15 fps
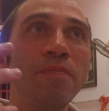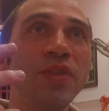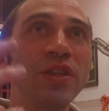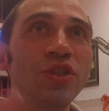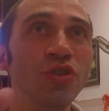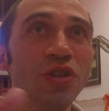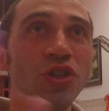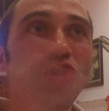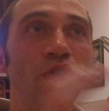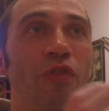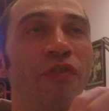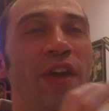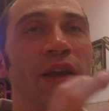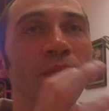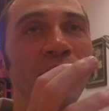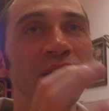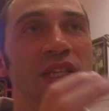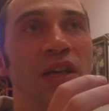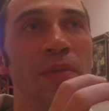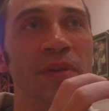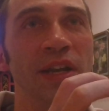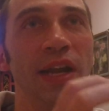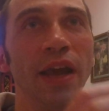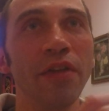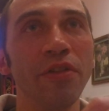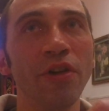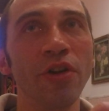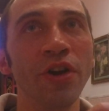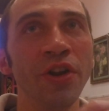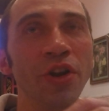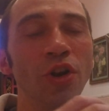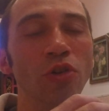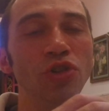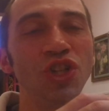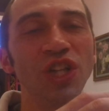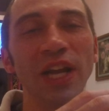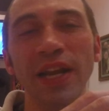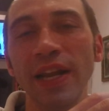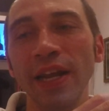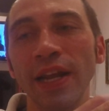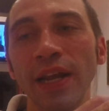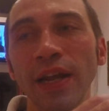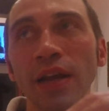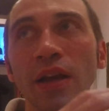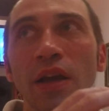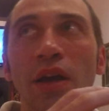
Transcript: So the two families coming together, negotiating,